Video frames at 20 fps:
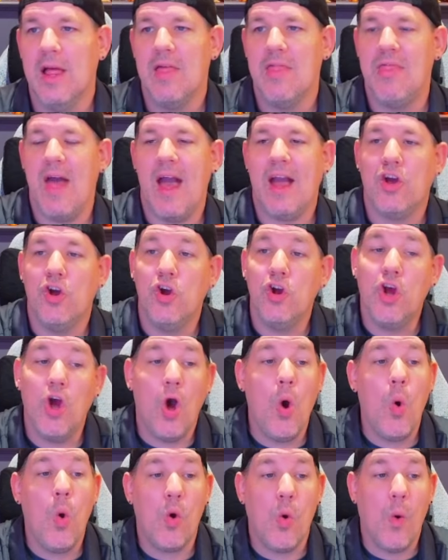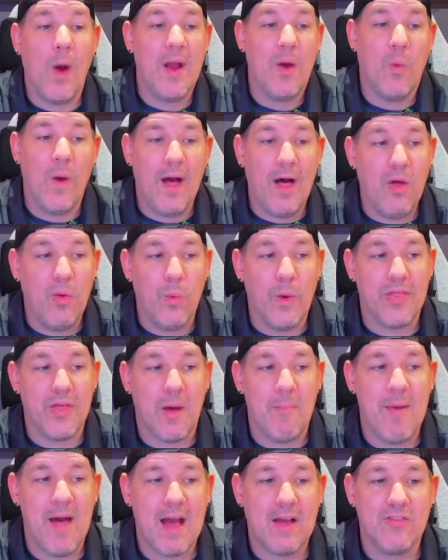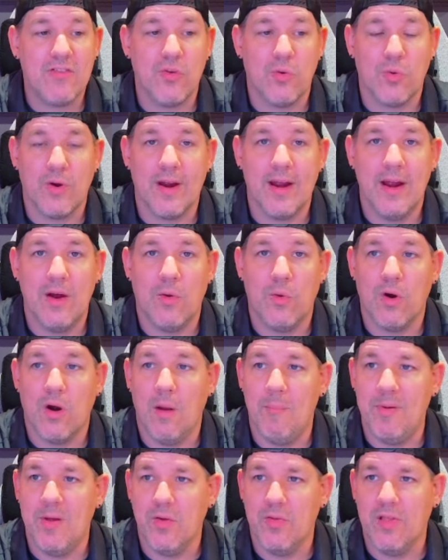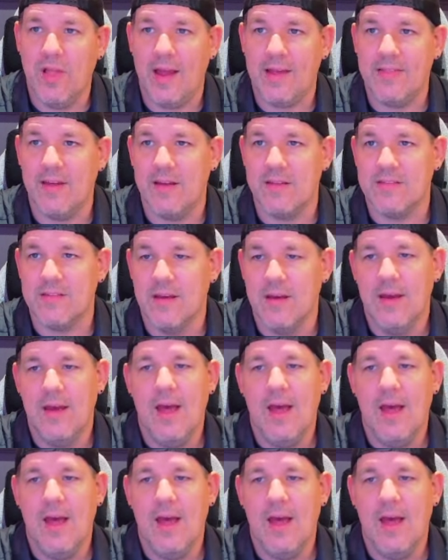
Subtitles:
that could go quite well with a backstory or a build like this.